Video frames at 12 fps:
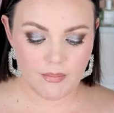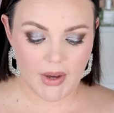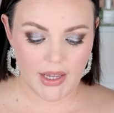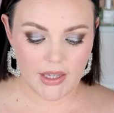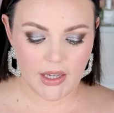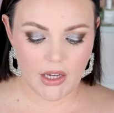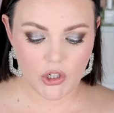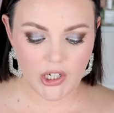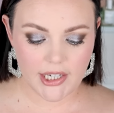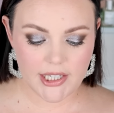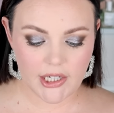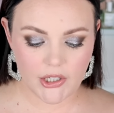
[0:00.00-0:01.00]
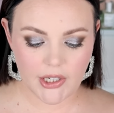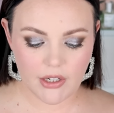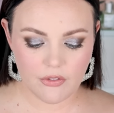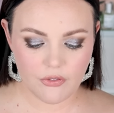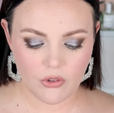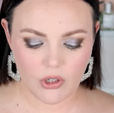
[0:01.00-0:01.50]
My
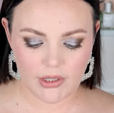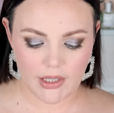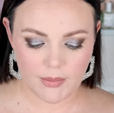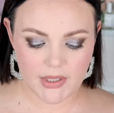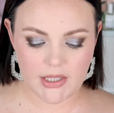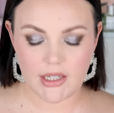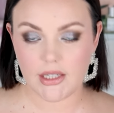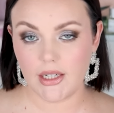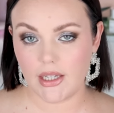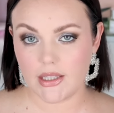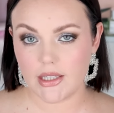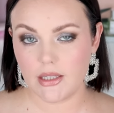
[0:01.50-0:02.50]
criteria for a lipstick needs